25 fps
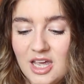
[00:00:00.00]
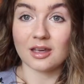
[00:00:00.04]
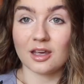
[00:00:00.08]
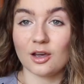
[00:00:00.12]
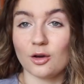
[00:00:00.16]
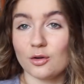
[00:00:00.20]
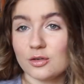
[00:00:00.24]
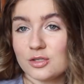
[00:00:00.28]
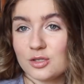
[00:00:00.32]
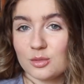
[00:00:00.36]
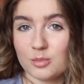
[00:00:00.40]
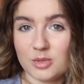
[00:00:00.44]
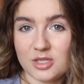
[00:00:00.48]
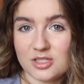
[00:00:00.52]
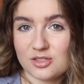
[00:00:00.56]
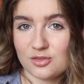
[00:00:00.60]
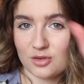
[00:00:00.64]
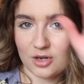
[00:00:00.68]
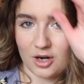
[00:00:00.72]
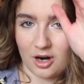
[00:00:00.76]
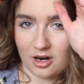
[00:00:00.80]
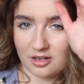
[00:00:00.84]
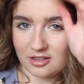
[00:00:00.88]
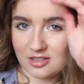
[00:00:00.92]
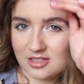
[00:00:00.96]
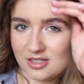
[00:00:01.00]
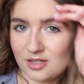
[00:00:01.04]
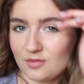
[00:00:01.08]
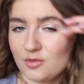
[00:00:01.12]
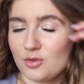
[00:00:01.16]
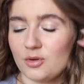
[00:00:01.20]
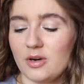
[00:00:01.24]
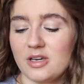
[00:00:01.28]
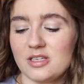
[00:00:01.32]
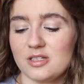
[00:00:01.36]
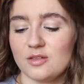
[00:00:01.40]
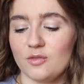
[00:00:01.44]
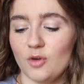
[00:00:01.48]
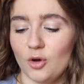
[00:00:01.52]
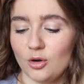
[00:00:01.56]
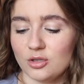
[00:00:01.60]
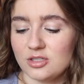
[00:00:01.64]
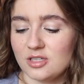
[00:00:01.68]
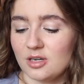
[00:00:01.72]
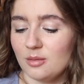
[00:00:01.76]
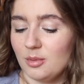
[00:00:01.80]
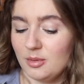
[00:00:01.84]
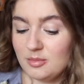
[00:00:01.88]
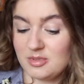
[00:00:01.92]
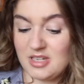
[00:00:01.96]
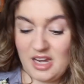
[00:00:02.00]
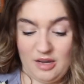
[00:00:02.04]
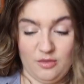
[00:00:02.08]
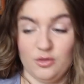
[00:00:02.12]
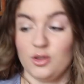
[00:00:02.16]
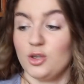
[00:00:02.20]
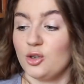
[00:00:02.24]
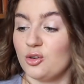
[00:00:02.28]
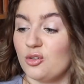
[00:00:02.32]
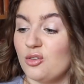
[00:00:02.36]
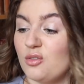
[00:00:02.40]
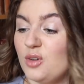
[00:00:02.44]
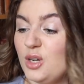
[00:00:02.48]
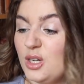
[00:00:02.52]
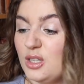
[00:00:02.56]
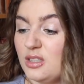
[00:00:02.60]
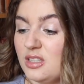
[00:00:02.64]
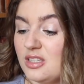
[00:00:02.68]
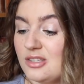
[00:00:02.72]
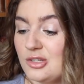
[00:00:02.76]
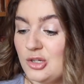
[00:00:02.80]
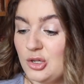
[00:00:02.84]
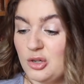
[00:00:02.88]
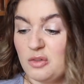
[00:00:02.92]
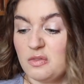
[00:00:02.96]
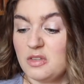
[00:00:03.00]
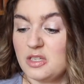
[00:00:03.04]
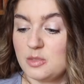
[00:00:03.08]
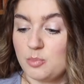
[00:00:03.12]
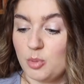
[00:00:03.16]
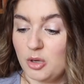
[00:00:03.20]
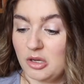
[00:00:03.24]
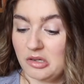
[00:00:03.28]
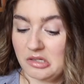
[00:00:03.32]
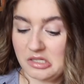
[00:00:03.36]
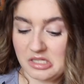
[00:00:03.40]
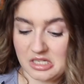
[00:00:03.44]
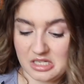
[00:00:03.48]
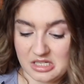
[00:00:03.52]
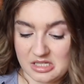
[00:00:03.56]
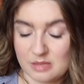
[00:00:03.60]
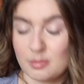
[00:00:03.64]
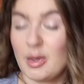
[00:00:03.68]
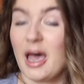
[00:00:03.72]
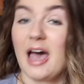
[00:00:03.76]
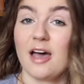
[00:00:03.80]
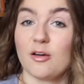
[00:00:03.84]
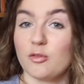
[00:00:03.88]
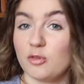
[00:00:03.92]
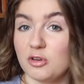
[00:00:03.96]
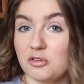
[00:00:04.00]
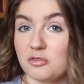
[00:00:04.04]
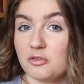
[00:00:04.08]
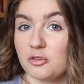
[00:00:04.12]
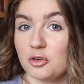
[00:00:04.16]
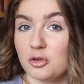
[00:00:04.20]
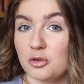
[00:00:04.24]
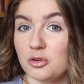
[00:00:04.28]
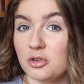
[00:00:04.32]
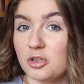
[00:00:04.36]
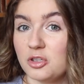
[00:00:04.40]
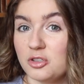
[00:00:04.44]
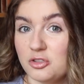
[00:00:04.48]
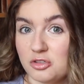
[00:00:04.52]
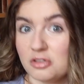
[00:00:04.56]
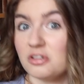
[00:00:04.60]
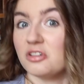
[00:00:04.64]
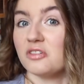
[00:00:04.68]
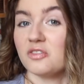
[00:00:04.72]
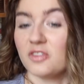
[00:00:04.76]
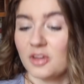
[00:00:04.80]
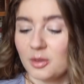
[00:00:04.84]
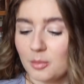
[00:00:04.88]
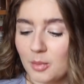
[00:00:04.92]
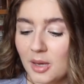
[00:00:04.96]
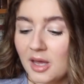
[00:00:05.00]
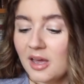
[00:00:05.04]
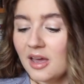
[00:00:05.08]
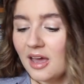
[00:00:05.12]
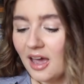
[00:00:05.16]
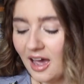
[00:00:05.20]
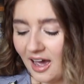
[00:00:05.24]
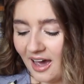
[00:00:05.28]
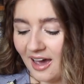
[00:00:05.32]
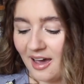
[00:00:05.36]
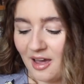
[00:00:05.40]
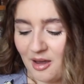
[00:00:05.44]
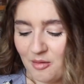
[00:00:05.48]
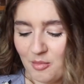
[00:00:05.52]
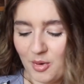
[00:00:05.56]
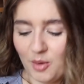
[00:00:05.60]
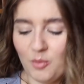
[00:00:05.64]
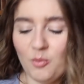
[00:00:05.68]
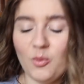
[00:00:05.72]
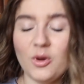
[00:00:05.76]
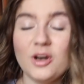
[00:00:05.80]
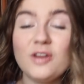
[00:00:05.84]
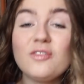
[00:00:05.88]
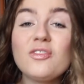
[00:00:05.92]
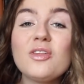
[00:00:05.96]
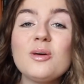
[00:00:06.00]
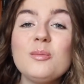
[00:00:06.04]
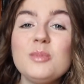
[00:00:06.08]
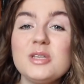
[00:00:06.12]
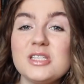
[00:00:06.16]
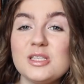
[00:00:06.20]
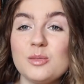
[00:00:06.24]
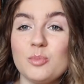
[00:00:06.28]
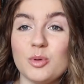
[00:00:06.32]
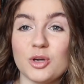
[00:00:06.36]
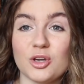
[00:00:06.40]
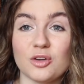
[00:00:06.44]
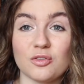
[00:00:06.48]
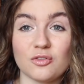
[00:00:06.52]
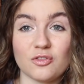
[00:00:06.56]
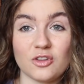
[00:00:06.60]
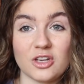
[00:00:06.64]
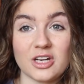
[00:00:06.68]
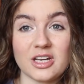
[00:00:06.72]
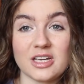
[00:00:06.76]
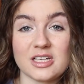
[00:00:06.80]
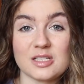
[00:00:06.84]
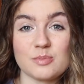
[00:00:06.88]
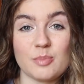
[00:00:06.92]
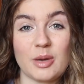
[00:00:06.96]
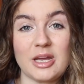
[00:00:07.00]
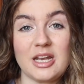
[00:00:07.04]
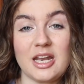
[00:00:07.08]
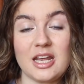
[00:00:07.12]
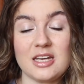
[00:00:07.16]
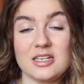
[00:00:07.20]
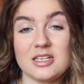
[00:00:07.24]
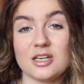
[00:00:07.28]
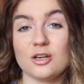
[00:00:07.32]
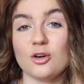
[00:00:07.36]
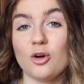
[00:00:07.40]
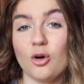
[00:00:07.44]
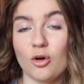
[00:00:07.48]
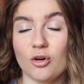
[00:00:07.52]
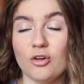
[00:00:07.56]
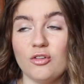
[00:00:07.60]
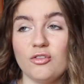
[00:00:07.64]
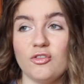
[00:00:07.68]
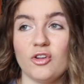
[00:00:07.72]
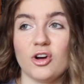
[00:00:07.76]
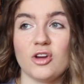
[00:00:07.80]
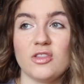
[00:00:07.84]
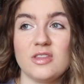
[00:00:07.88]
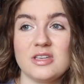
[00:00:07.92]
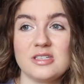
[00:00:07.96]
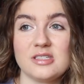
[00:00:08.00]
It also means regardless of the rest of autumn, I'm definitely going to read at least two of these books because I'm halfway through two of them. And one of them is The Book of Phoenix by Nnedi Okorafor.